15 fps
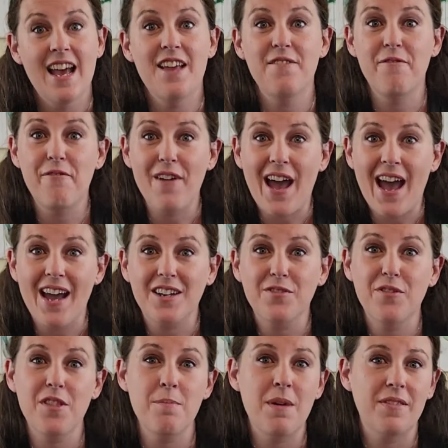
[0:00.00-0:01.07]
In fact,
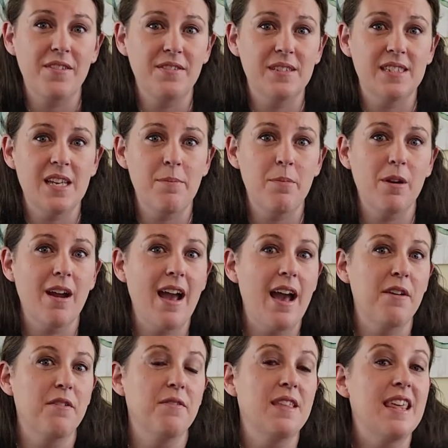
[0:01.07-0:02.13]
for the month of December,
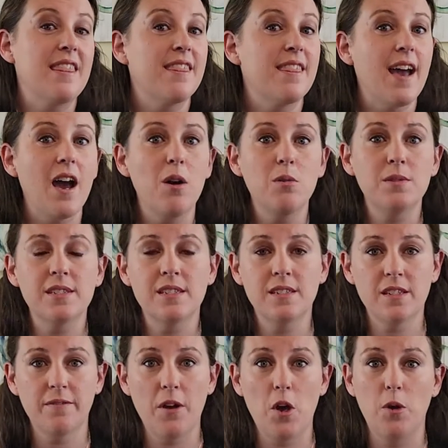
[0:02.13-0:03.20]
out of the
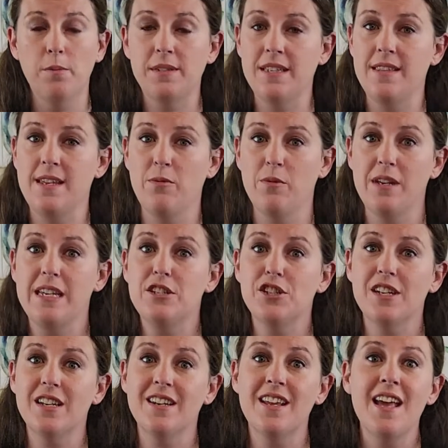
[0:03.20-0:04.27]
thousands of homes in the
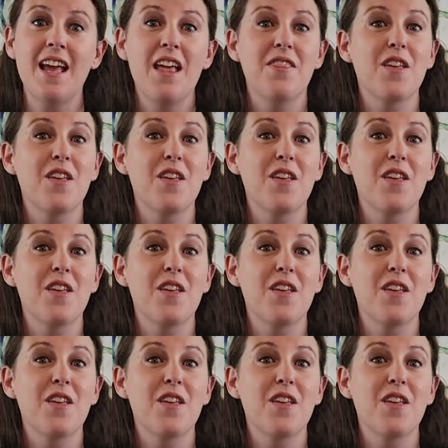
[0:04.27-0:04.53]
region,